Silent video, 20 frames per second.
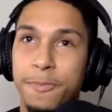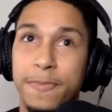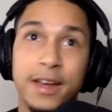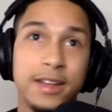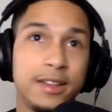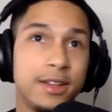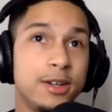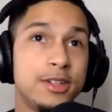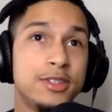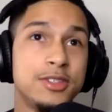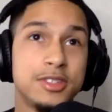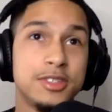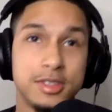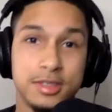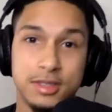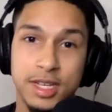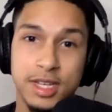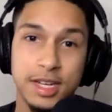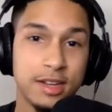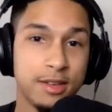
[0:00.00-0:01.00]
and they're
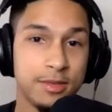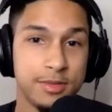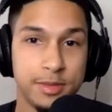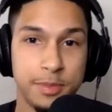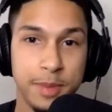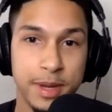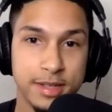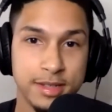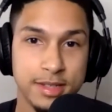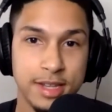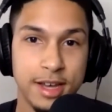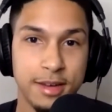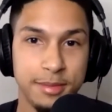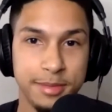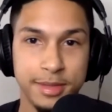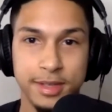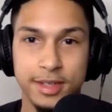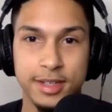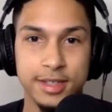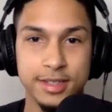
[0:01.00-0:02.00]
just taking up space now
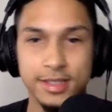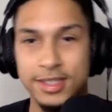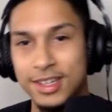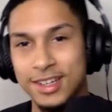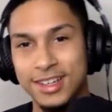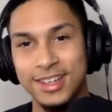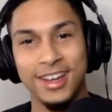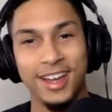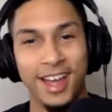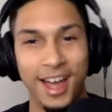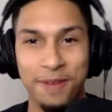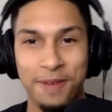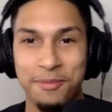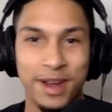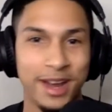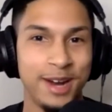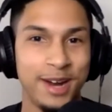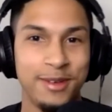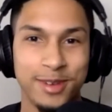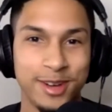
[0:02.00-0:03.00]
because I'm
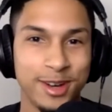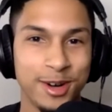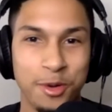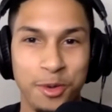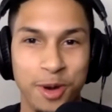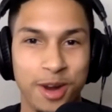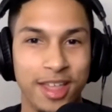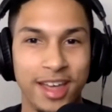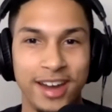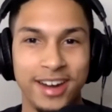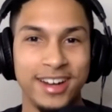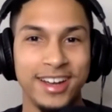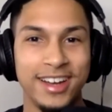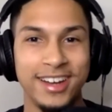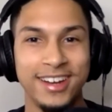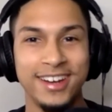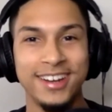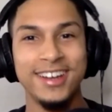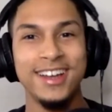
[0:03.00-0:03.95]
not ever gonna wear that again